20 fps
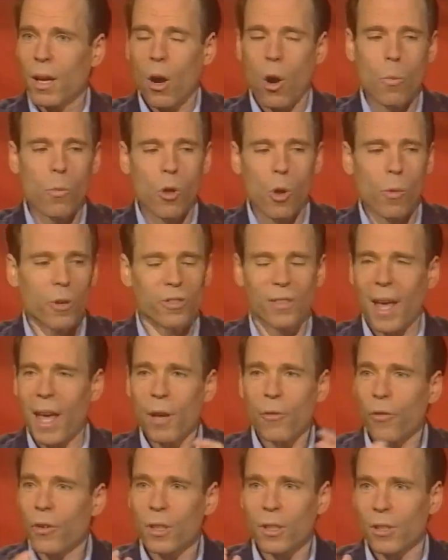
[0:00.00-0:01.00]
almost
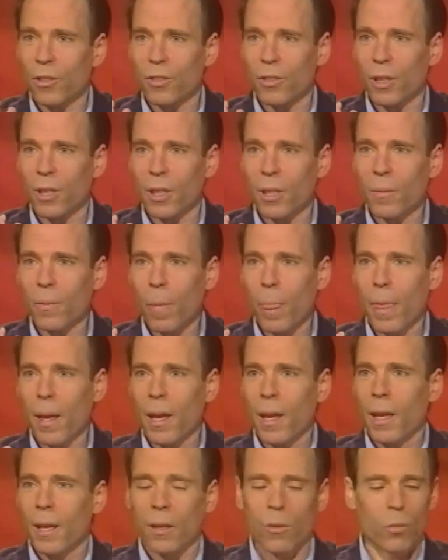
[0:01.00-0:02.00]
effortlessly,
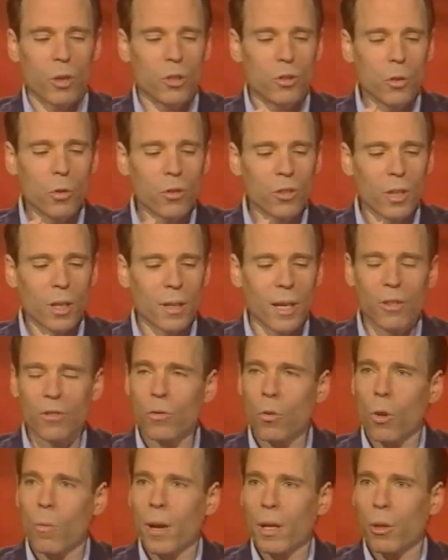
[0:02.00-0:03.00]
reduce
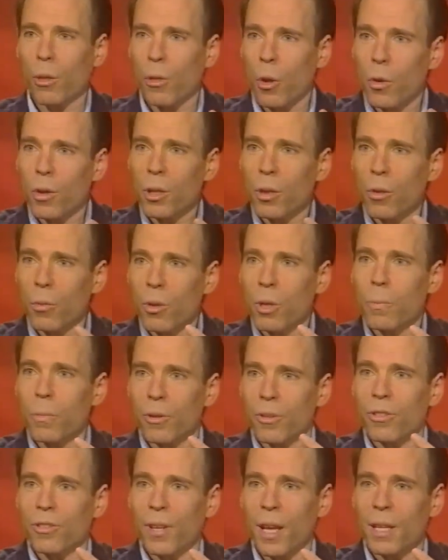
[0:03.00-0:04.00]
cholesterol by
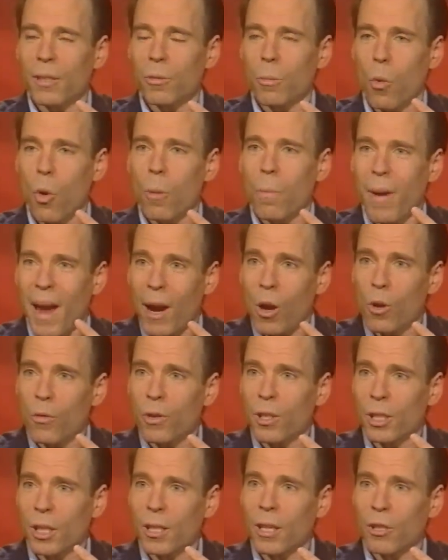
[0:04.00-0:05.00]
33%, more
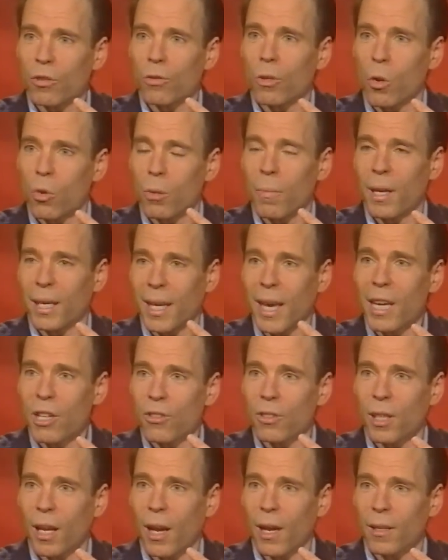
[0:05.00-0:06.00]
powerful than cholesterol-lowering
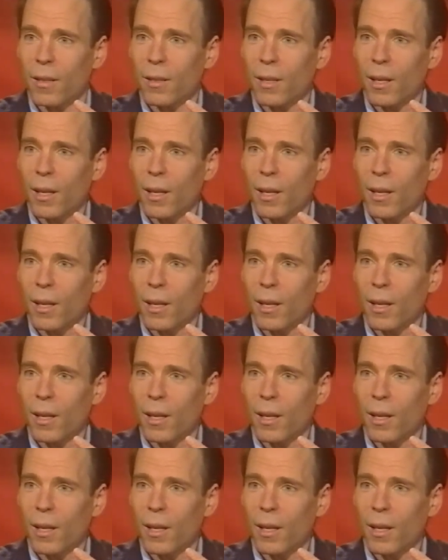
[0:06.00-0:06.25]
medication can,